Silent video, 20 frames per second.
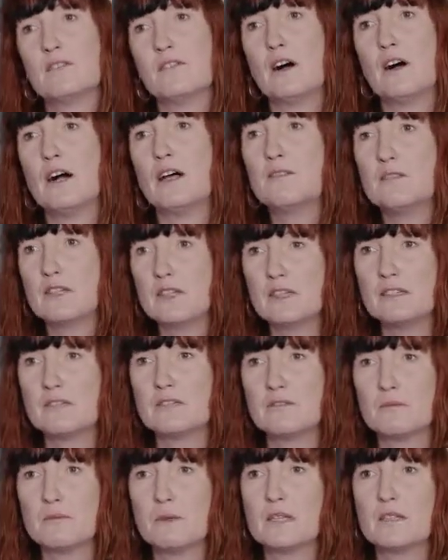5
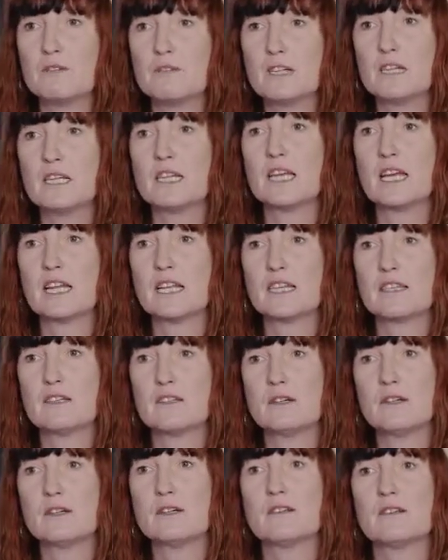years. I've been really getting
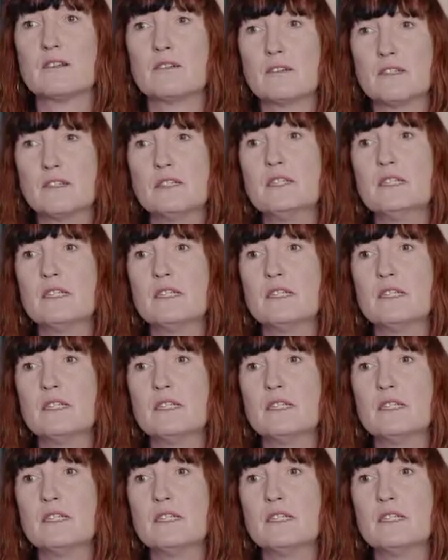into it and